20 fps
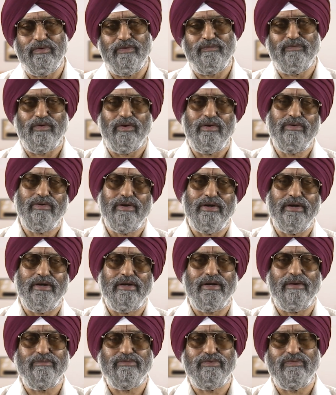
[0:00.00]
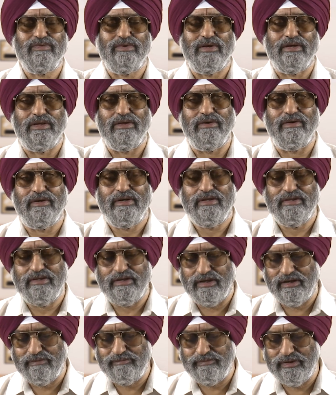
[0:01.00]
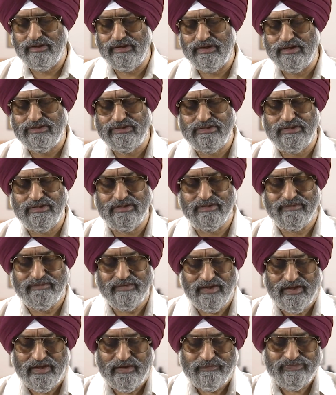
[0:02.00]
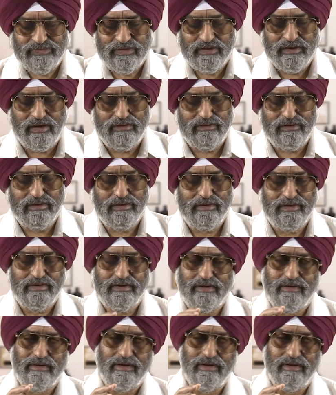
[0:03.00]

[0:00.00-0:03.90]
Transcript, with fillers: portfolio in terms of securities A, B and C. Now, uh,